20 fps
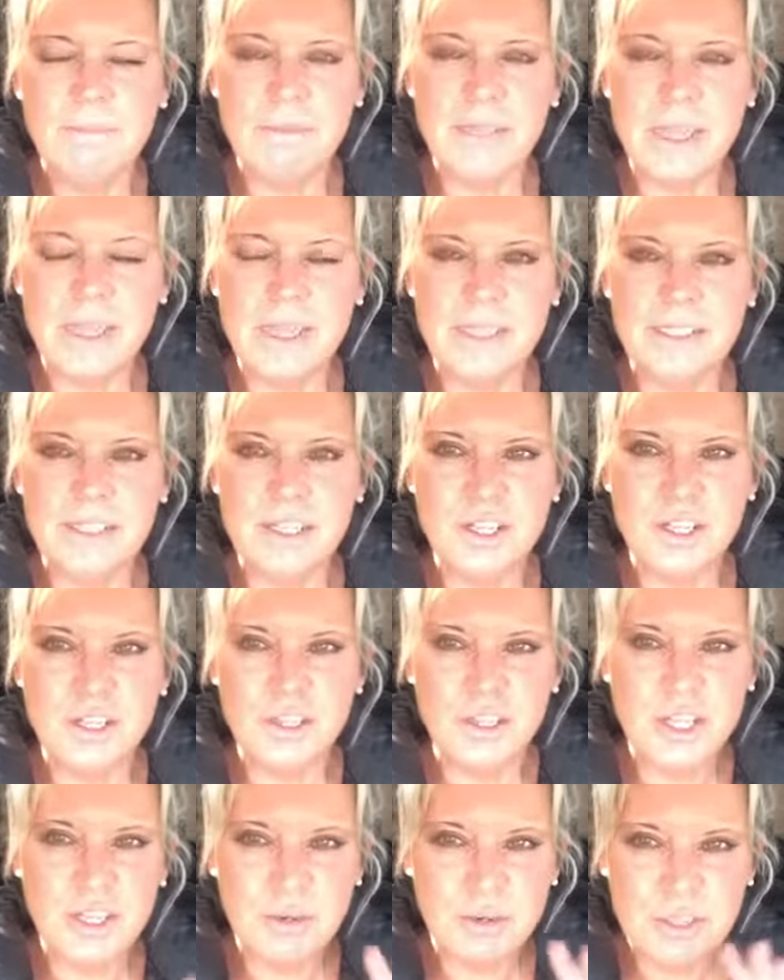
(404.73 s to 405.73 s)
is
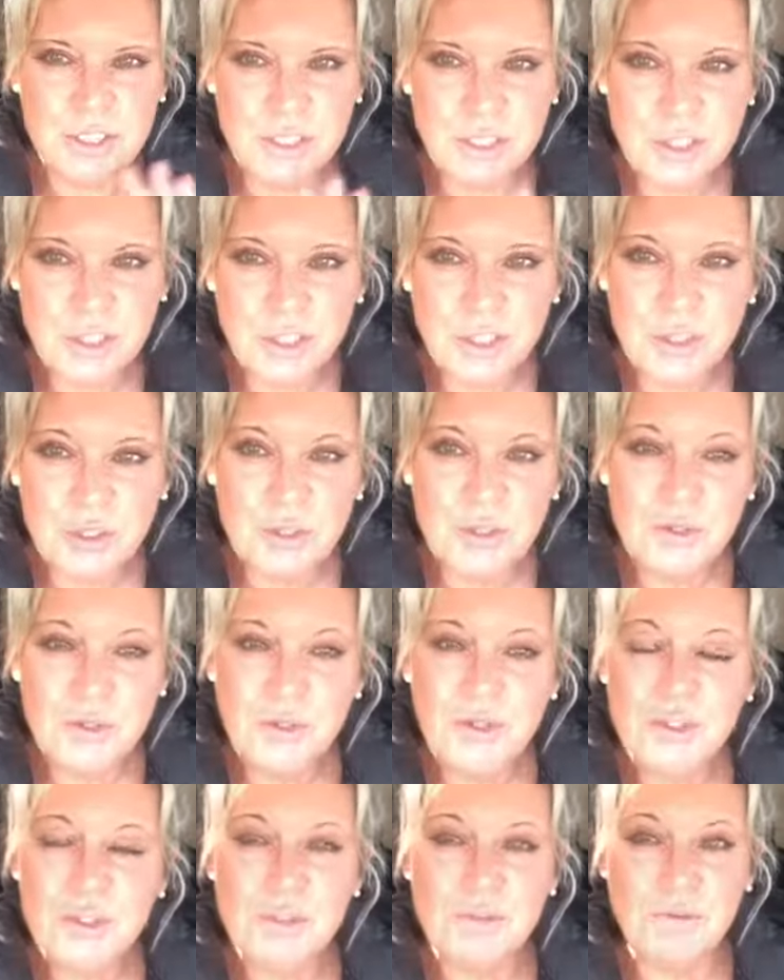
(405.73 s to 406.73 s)
that there is a
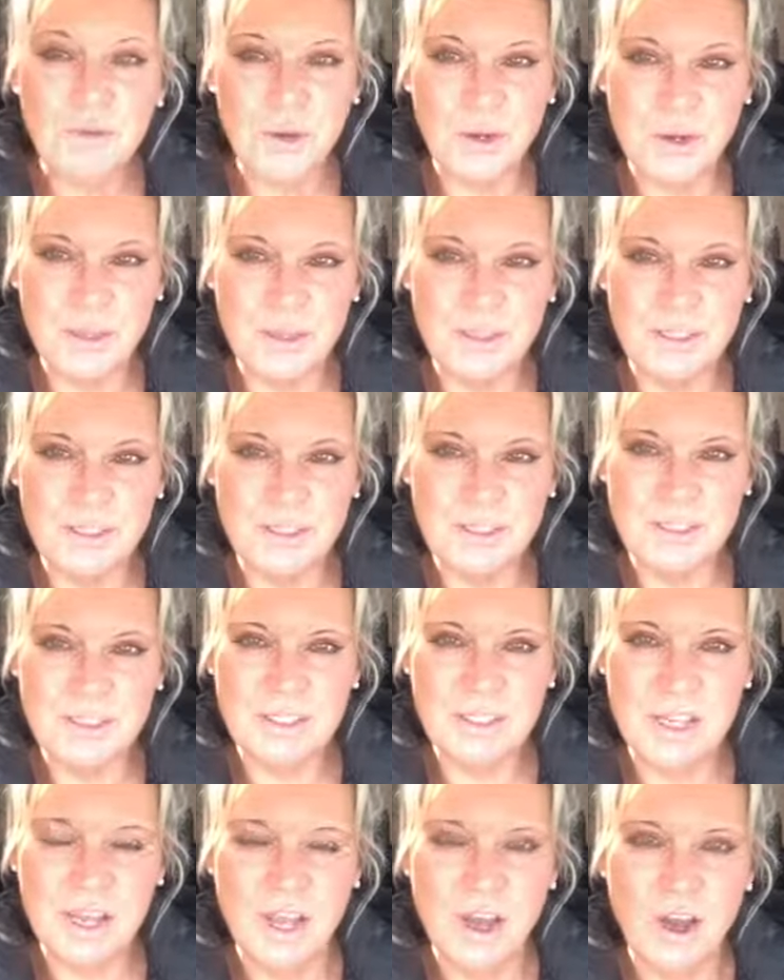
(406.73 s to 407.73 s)
huge focus